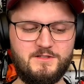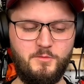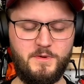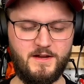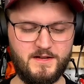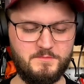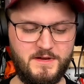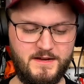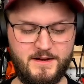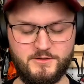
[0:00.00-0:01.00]
So
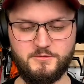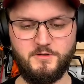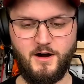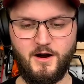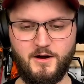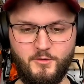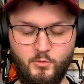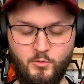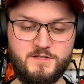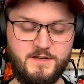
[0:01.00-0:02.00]
because me and Andrew
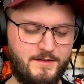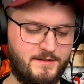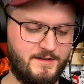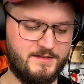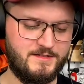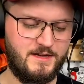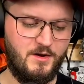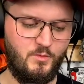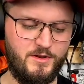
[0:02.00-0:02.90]
are the worst at this,